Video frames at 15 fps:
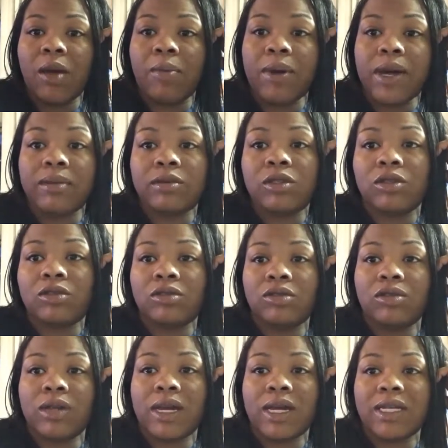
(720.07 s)
her popsicles,
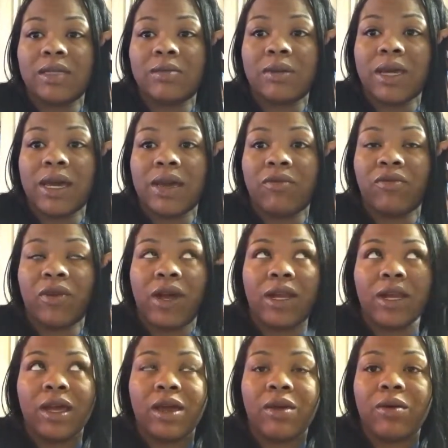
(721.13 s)
you guys, but
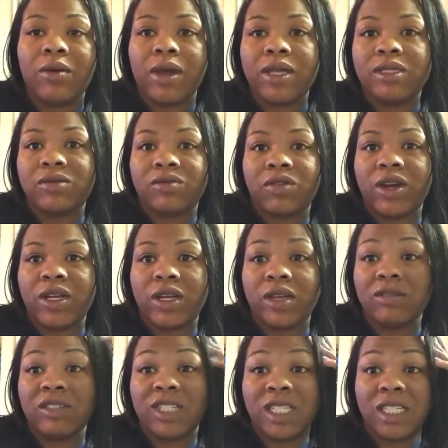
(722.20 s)
right now, as of right
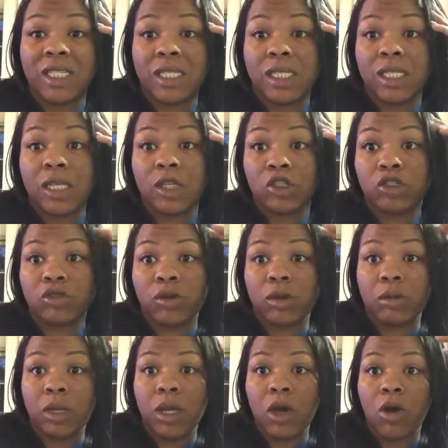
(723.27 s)
now, she's just
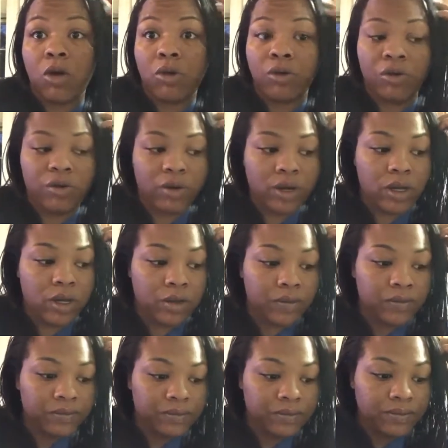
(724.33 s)
extremely hungry.
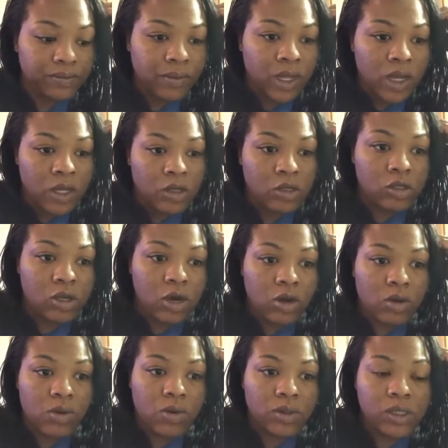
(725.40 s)

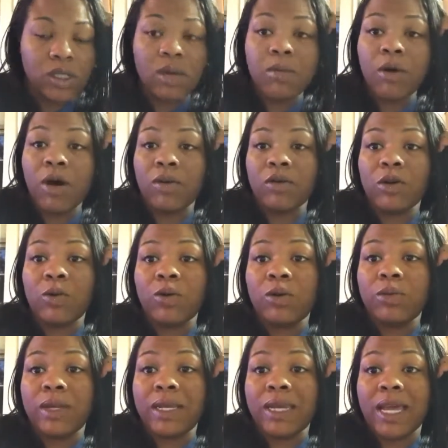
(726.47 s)
So, tomorrow
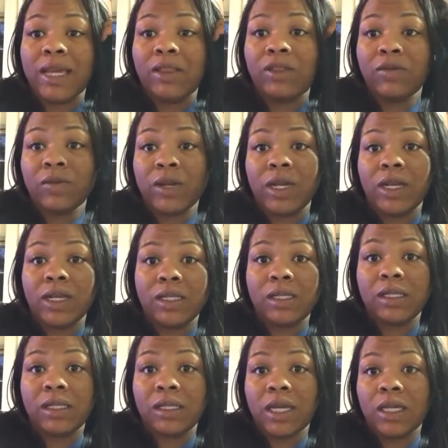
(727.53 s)
will be day three.
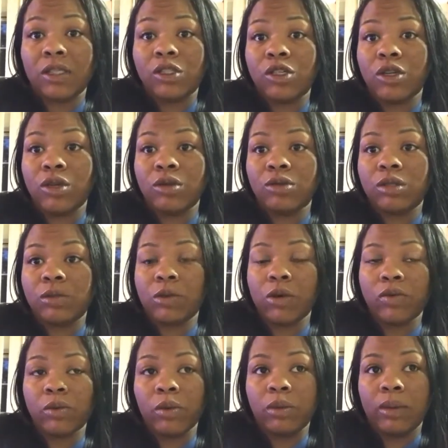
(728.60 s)
This is day two.
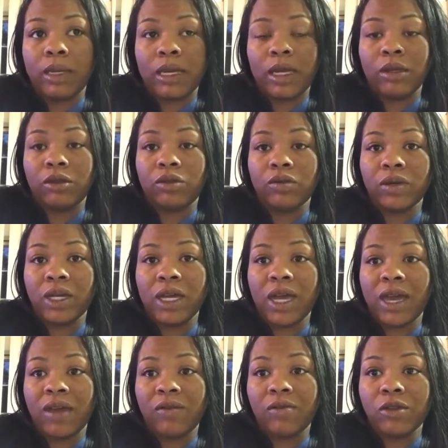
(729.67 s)
Tomorrow will be day three
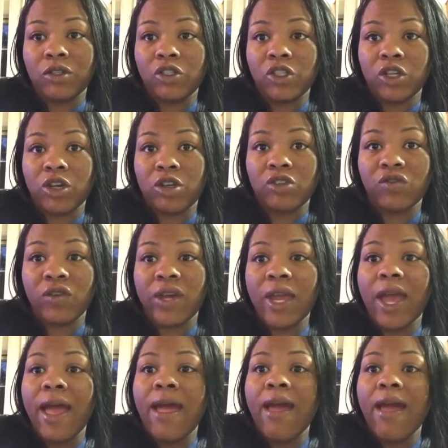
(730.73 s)
after surgery.